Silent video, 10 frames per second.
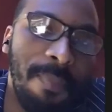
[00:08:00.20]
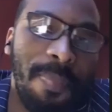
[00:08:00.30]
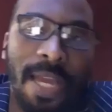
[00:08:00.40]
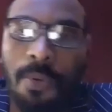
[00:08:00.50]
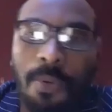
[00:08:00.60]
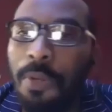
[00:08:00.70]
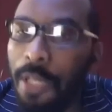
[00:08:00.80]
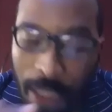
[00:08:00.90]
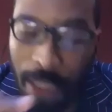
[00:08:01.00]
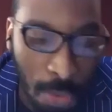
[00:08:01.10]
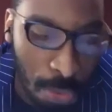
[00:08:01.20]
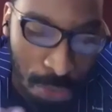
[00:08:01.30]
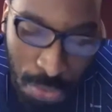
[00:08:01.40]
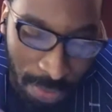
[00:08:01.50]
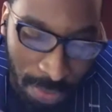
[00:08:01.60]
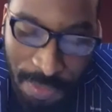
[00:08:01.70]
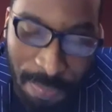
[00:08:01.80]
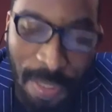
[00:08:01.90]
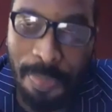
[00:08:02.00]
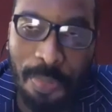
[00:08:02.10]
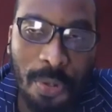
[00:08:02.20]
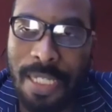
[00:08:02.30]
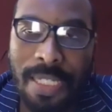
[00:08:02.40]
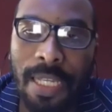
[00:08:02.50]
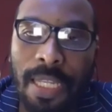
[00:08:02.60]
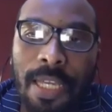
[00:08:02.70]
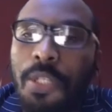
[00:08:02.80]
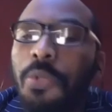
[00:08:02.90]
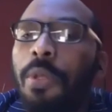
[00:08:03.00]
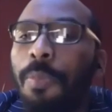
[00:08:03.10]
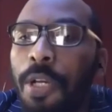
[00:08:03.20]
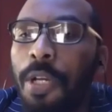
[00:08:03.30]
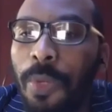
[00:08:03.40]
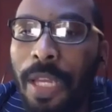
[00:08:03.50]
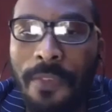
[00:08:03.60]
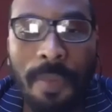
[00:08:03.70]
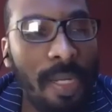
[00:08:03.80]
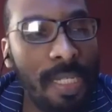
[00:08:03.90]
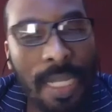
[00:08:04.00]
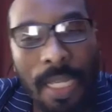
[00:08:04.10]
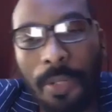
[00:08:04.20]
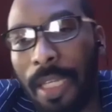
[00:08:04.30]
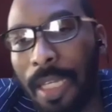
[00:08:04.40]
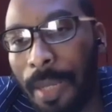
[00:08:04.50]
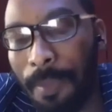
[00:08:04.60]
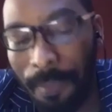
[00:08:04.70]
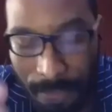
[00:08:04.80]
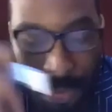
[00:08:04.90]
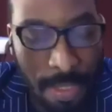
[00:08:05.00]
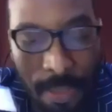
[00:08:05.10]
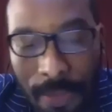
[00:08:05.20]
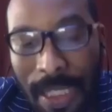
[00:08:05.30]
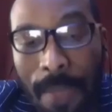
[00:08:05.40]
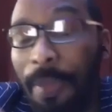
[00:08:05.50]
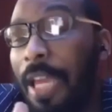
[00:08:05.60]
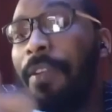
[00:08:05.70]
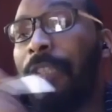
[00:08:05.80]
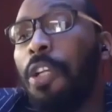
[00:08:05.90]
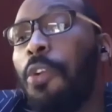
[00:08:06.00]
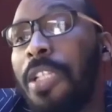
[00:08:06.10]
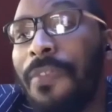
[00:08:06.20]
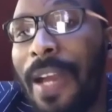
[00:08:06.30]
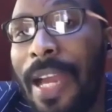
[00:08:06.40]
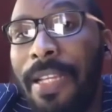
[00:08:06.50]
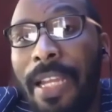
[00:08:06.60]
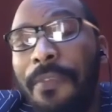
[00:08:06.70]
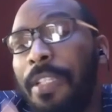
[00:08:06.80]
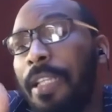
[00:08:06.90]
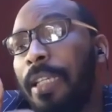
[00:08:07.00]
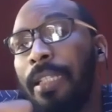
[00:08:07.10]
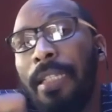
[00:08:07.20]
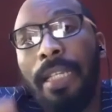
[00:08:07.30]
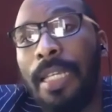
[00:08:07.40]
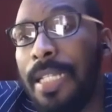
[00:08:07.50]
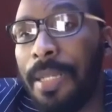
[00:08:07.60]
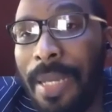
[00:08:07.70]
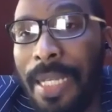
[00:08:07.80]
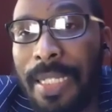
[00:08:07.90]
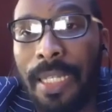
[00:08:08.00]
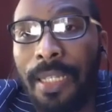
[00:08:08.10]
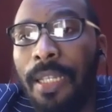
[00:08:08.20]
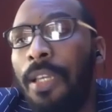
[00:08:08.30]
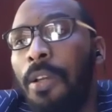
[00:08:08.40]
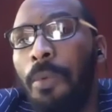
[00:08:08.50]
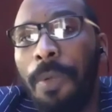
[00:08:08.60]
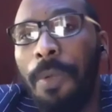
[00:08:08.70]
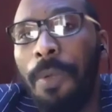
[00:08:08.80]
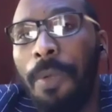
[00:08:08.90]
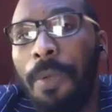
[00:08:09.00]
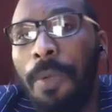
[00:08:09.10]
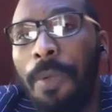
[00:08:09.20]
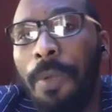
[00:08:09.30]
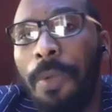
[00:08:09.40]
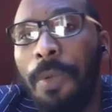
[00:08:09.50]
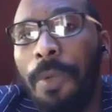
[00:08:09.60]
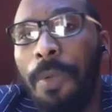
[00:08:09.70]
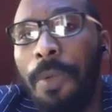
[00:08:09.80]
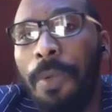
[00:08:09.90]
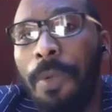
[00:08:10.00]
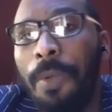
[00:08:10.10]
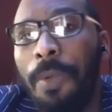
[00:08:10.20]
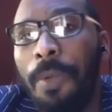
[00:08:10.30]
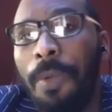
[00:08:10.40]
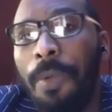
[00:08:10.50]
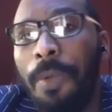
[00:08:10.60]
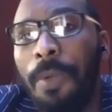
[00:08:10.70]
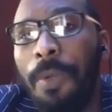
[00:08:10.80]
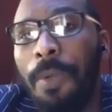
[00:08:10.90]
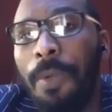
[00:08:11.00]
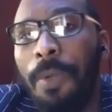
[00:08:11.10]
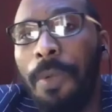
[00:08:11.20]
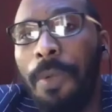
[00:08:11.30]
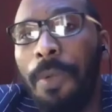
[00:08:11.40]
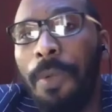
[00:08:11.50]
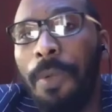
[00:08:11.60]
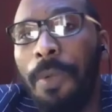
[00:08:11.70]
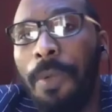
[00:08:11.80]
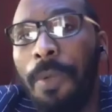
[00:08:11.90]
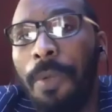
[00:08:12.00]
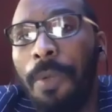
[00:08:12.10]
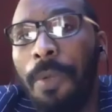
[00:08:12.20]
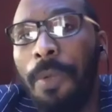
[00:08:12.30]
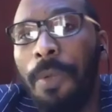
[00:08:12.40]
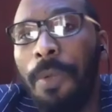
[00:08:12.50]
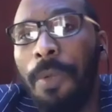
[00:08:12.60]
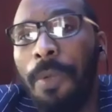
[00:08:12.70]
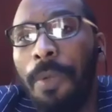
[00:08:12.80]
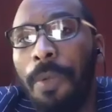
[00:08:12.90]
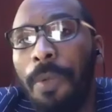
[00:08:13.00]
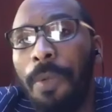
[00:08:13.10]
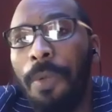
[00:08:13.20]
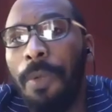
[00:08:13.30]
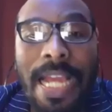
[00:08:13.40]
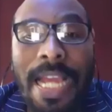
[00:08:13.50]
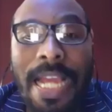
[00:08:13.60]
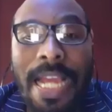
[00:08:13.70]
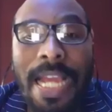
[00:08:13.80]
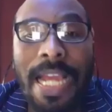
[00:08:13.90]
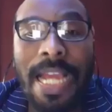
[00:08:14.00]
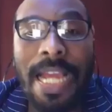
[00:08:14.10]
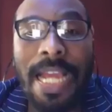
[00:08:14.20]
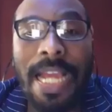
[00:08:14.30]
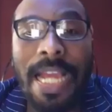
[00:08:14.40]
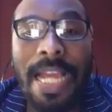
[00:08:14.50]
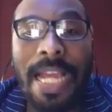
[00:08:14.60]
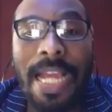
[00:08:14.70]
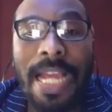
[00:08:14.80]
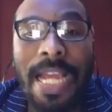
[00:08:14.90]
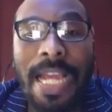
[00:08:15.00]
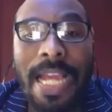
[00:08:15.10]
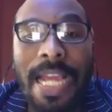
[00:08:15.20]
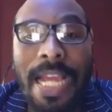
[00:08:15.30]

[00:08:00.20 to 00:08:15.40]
back, it goes through the feedback process again to a point where everybody's like, okay, Sharp, everything looks fine, everything is amazing, we've got one to go to market. The next set of feedback, because as a creative,